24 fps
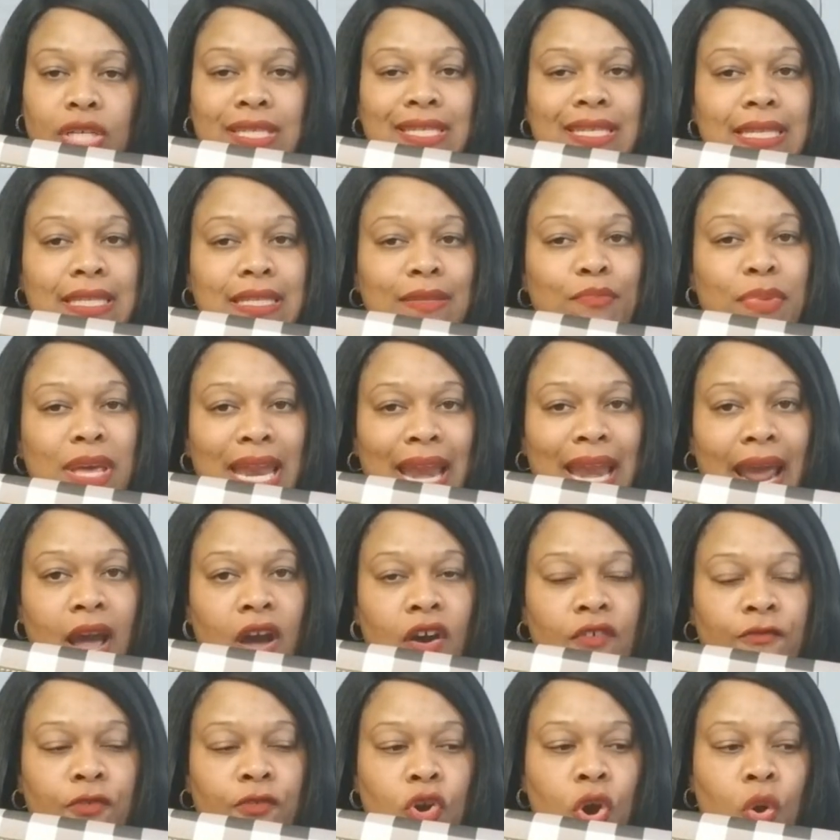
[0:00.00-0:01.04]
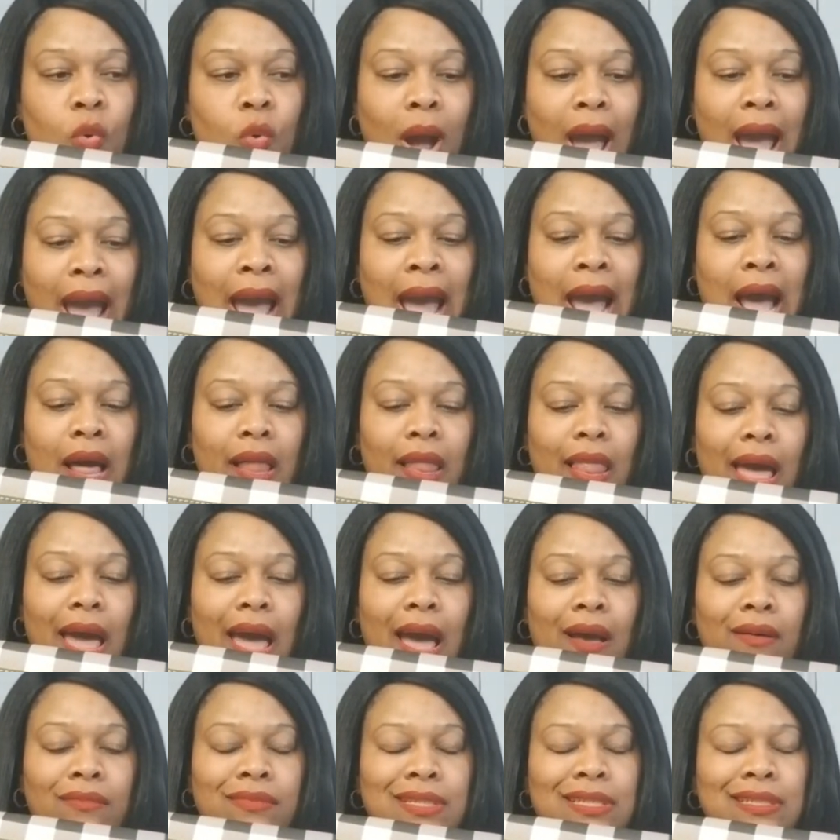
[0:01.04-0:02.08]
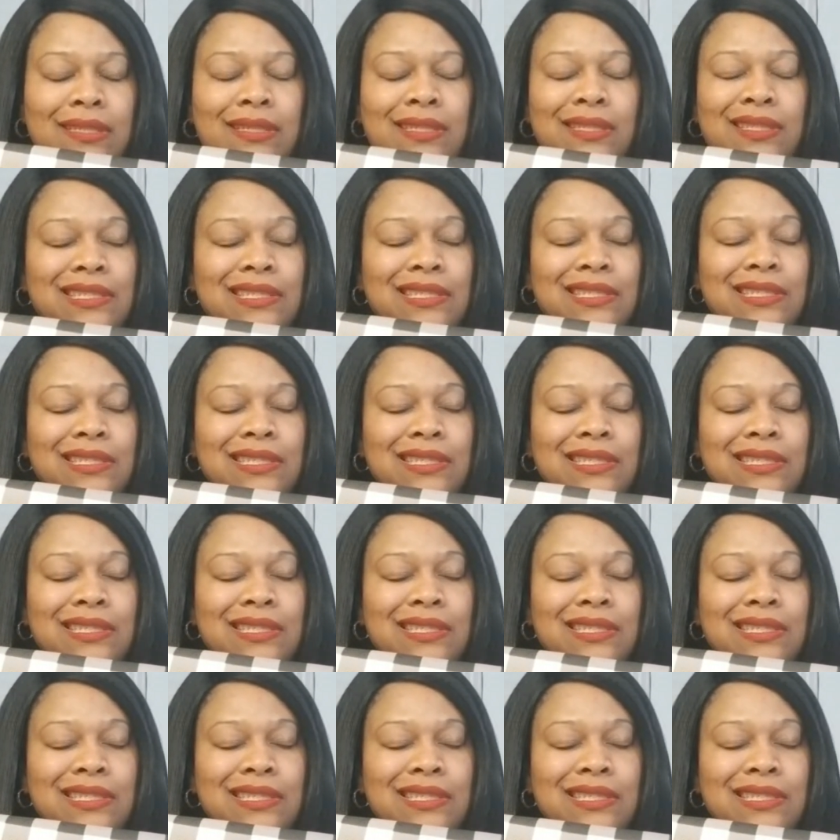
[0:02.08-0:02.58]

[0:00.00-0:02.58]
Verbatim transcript: because it's been out for a while, I was